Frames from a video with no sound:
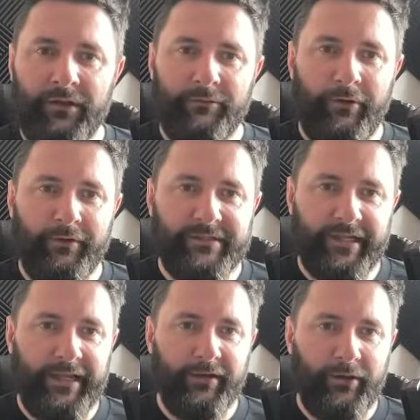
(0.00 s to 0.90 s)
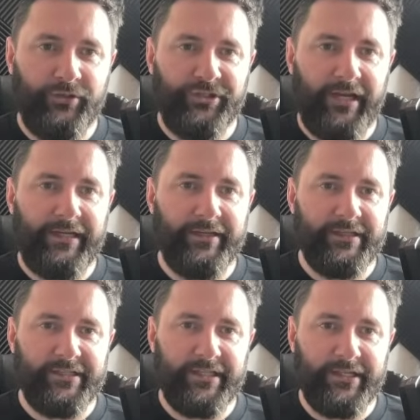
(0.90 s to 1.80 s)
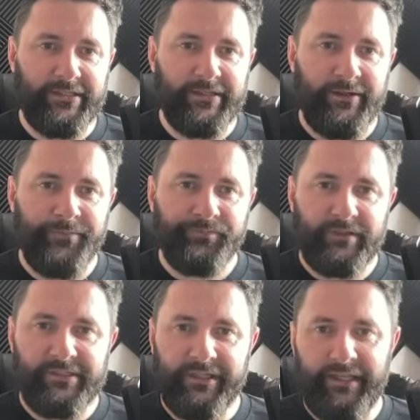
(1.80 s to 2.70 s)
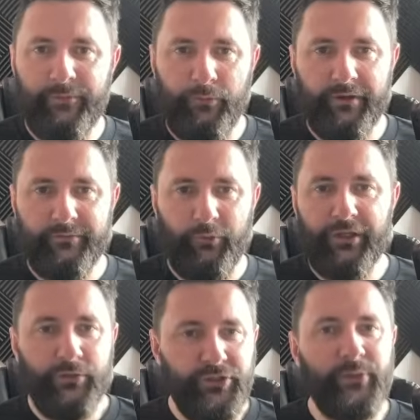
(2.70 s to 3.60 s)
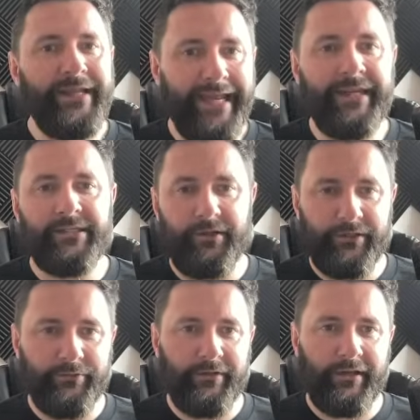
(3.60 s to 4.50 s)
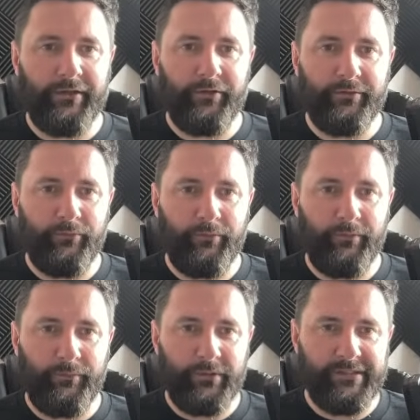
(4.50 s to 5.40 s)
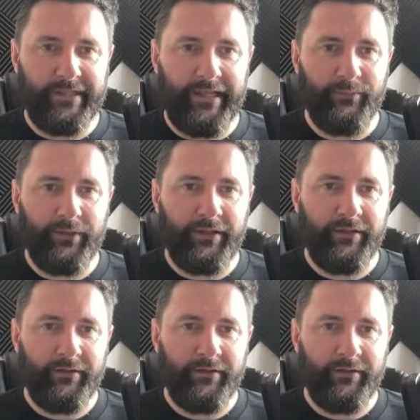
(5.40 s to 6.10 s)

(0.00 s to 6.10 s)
Where it's like, hey, look how shiny this thing is. It's like, yeah, but what are you doing in it? Are you like, you know, what's the gameplay?